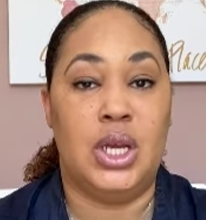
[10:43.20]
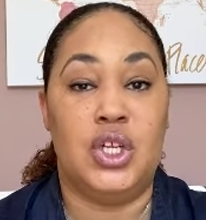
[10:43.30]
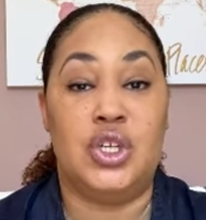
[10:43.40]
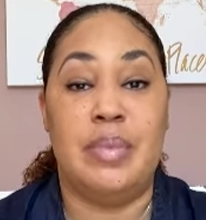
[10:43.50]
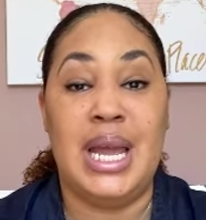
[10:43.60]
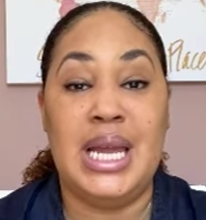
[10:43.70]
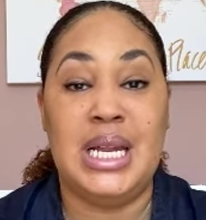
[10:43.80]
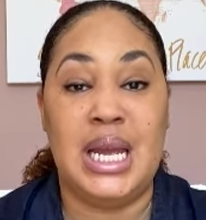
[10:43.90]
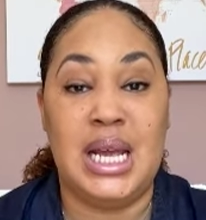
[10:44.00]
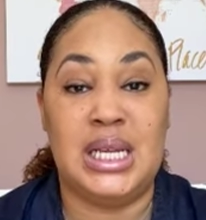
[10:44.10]
To make
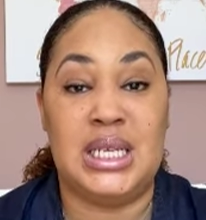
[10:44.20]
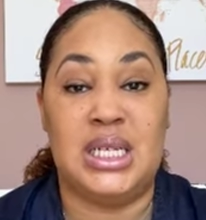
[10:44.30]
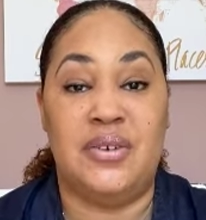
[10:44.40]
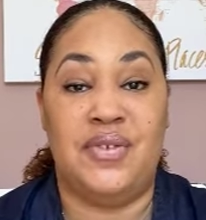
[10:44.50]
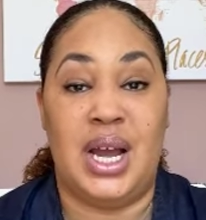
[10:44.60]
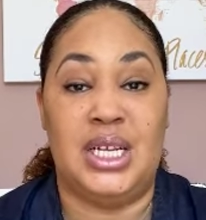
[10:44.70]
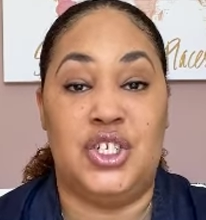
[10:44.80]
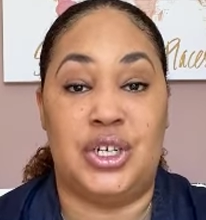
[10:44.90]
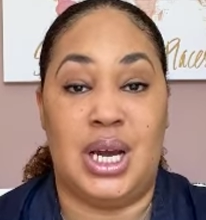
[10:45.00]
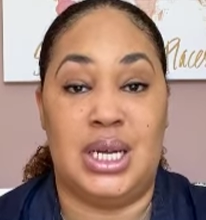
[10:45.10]
it easy to find
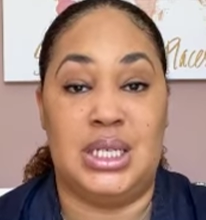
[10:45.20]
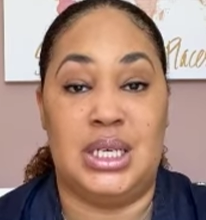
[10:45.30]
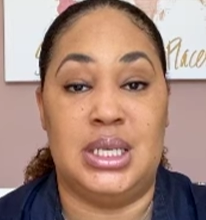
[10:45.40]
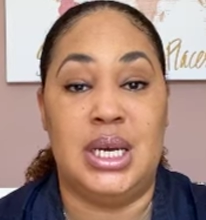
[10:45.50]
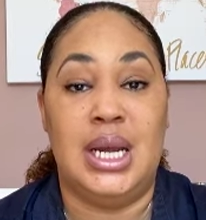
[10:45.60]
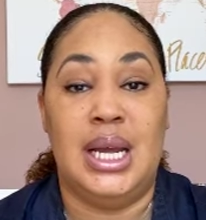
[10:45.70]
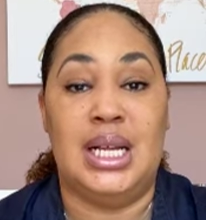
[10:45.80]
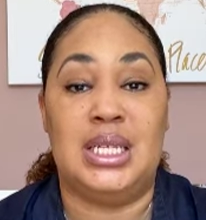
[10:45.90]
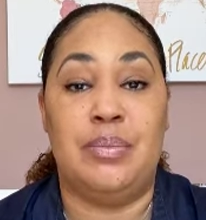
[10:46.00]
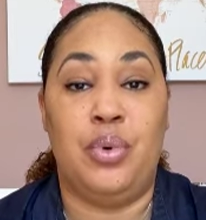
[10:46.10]
your content,
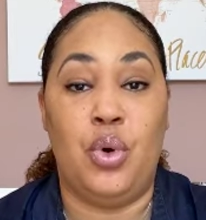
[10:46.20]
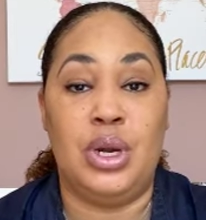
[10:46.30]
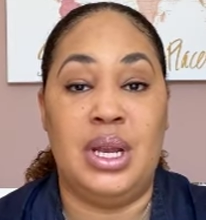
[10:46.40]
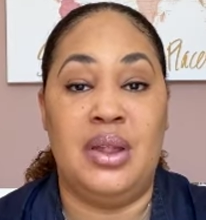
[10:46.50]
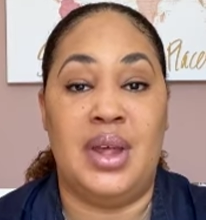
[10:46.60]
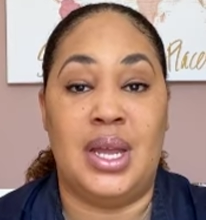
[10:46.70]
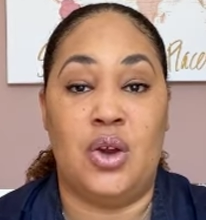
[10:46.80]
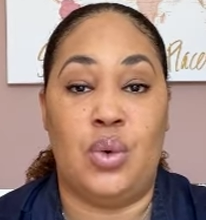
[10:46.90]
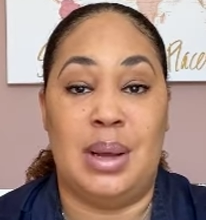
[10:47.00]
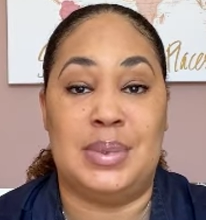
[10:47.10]
it's important that
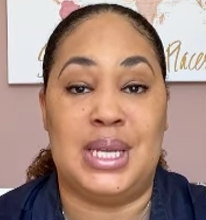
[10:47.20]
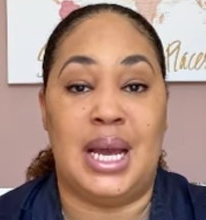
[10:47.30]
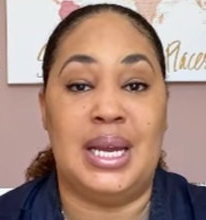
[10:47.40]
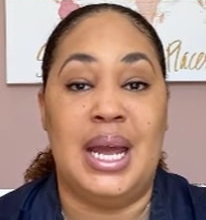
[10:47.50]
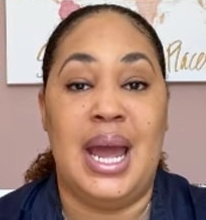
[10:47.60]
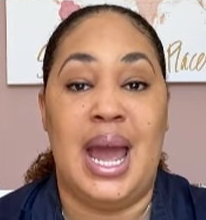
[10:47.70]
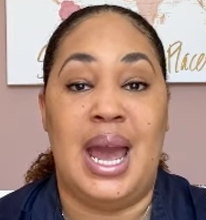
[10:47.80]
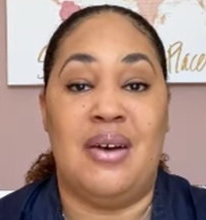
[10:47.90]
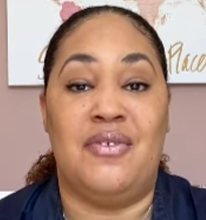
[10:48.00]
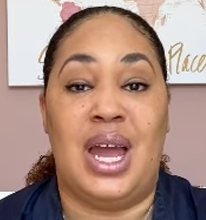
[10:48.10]
your website
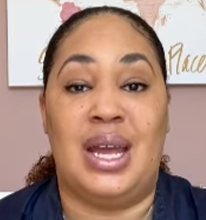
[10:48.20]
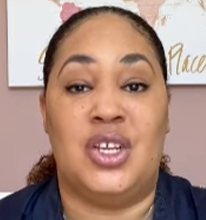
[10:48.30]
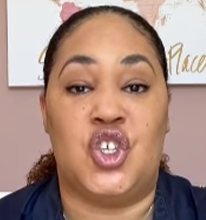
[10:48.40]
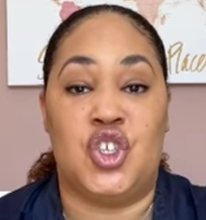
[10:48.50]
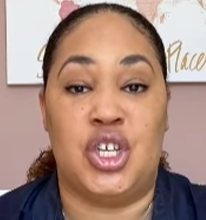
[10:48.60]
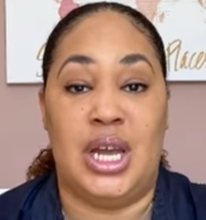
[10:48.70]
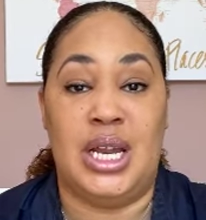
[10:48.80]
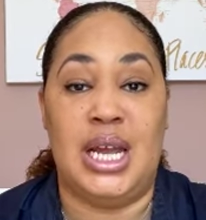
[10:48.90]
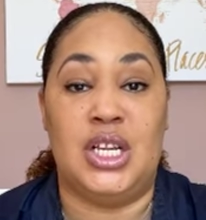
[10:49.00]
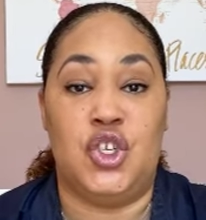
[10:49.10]
have
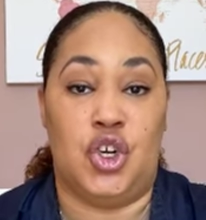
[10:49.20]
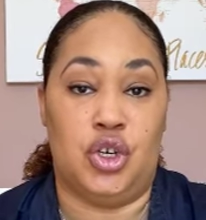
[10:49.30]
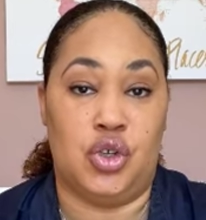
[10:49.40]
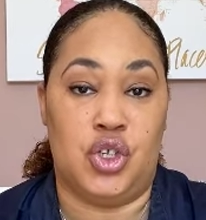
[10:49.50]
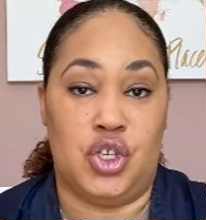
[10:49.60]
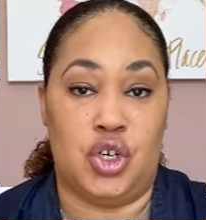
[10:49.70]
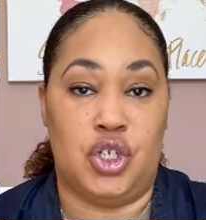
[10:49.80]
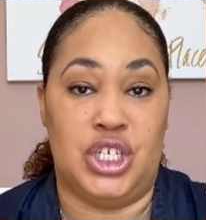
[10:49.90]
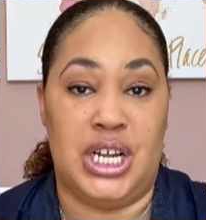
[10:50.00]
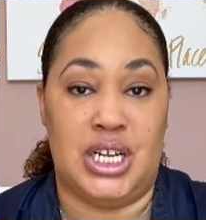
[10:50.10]
an internal
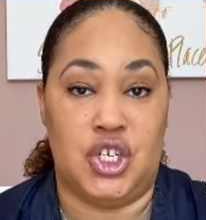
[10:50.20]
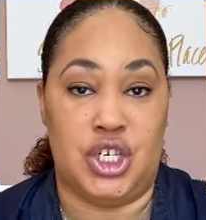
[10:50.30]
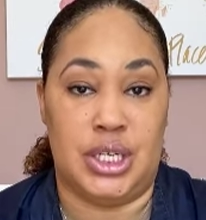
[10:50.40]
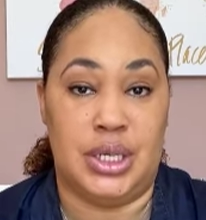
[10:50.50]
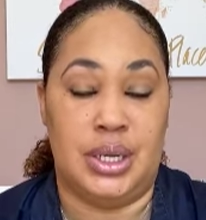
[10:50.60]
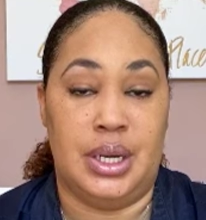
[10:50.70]
search engine.